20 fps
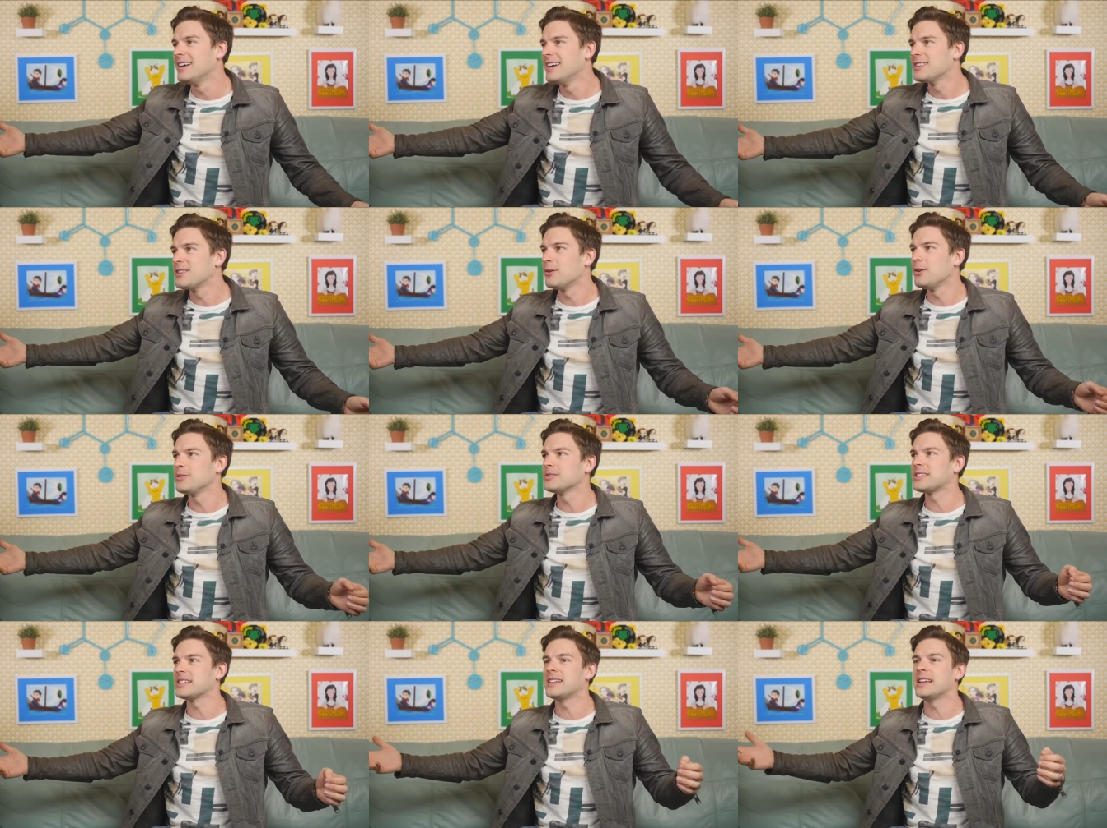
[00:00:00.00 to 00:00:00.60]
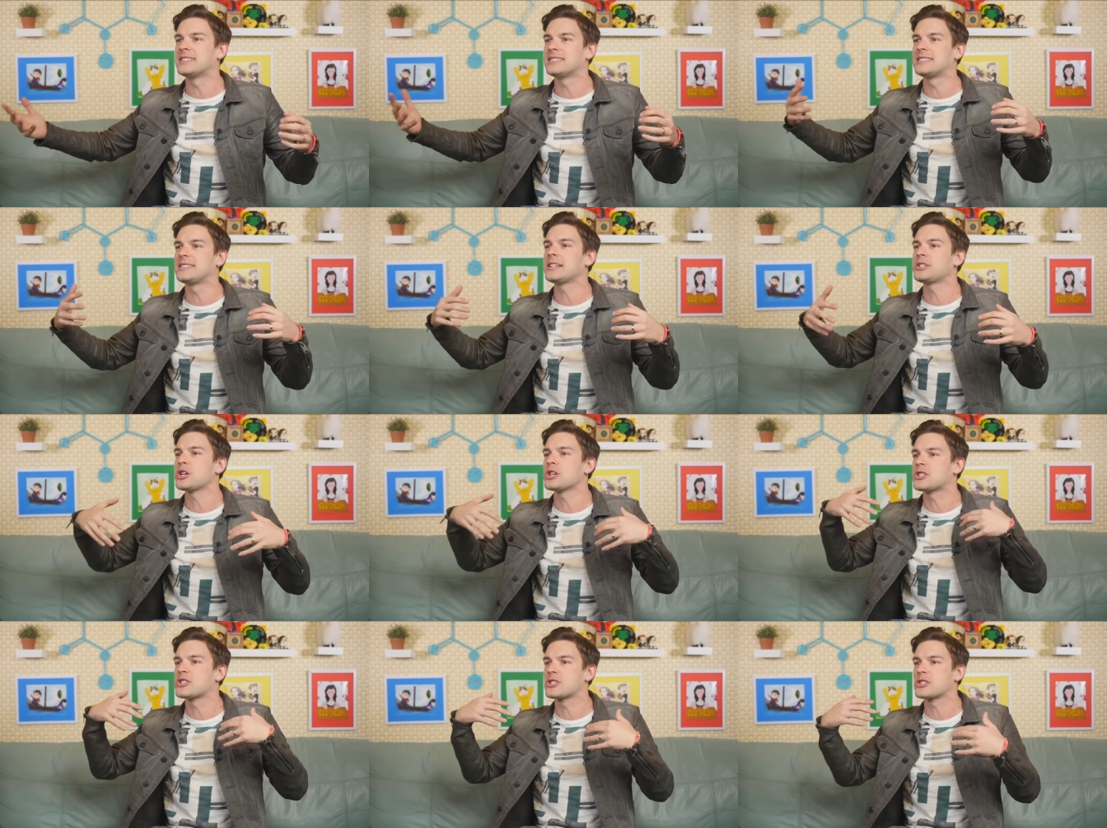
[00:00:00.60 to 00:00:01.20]
the whole it's
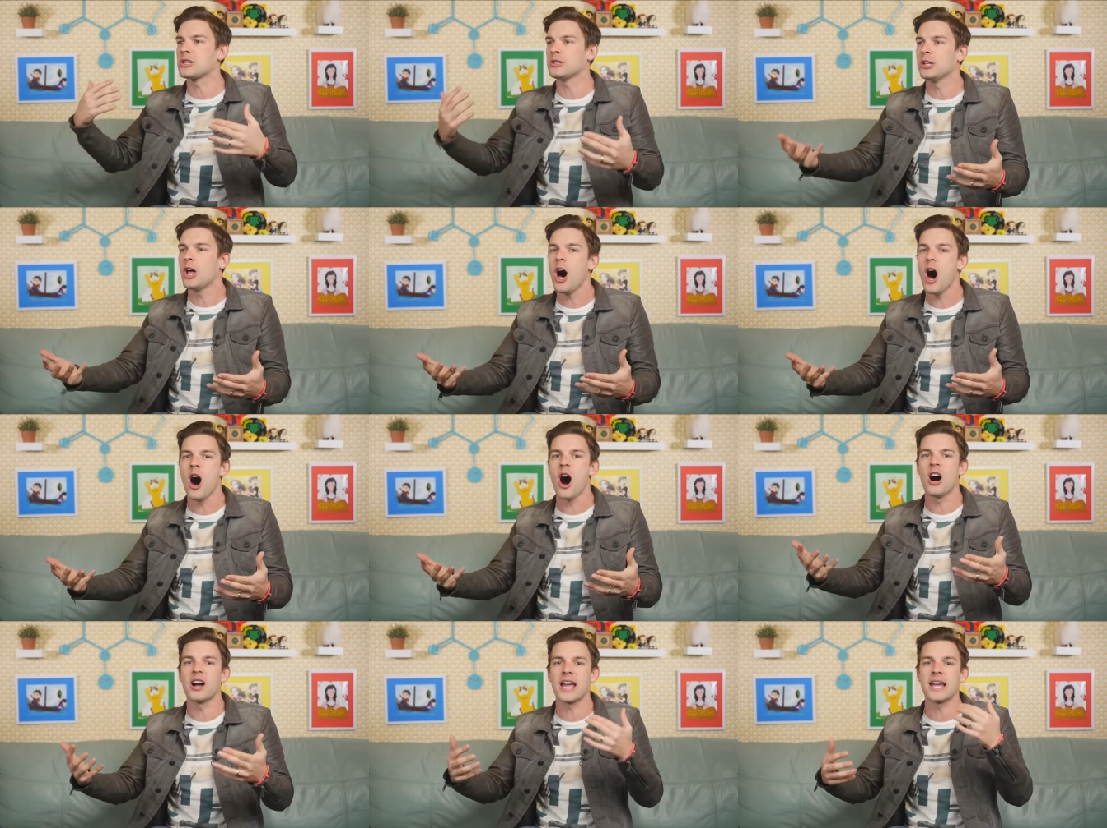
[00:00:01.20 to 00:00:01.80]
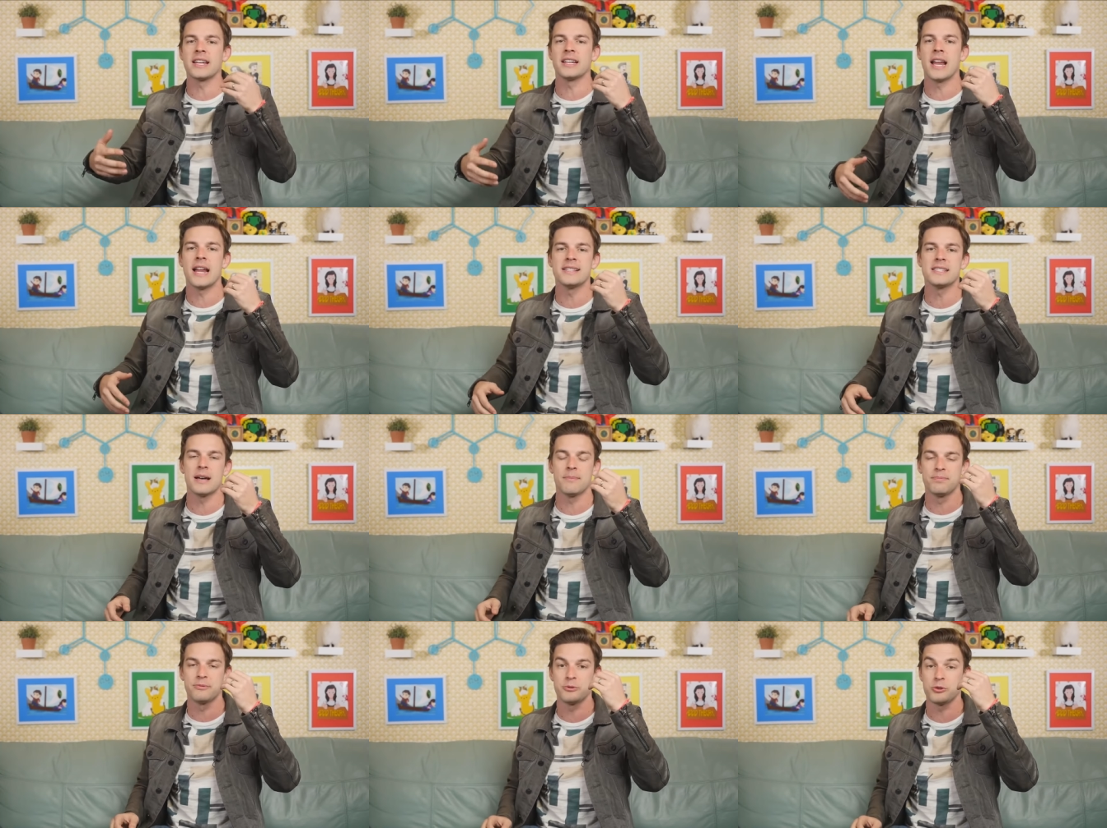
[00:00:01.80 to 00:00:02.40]
such a slog and it
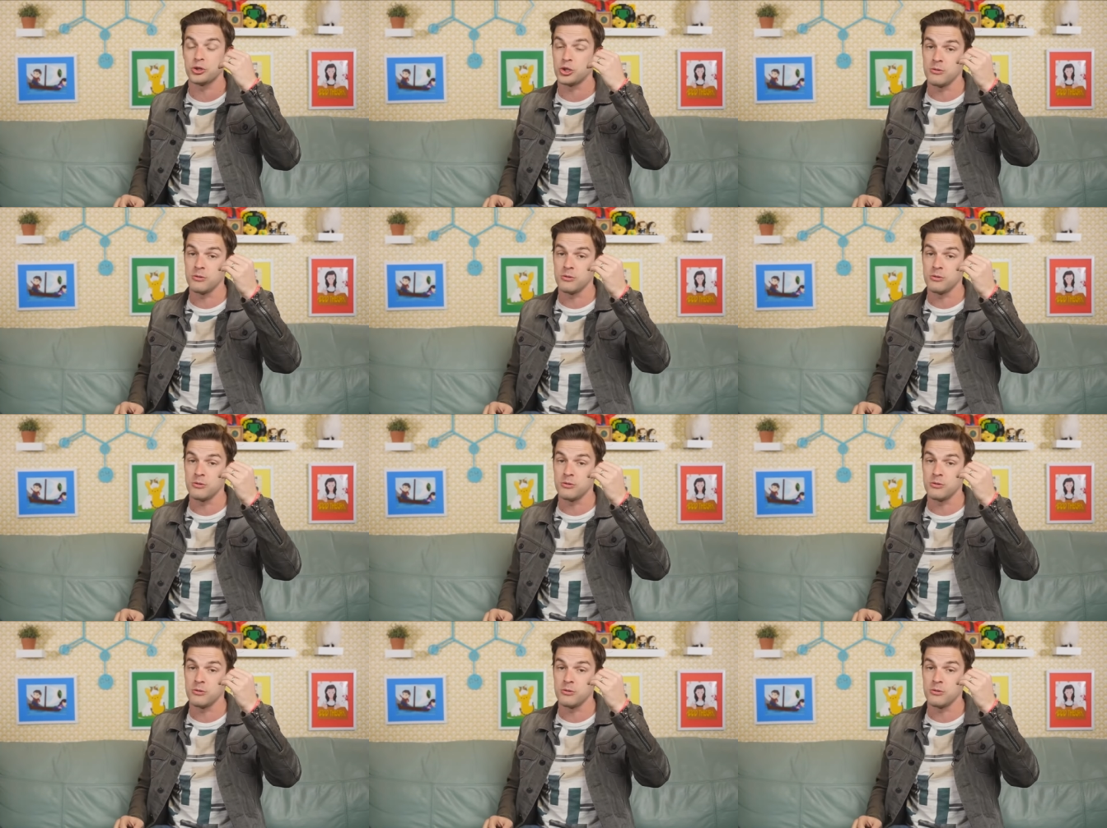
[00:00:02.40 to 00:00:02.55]
ends up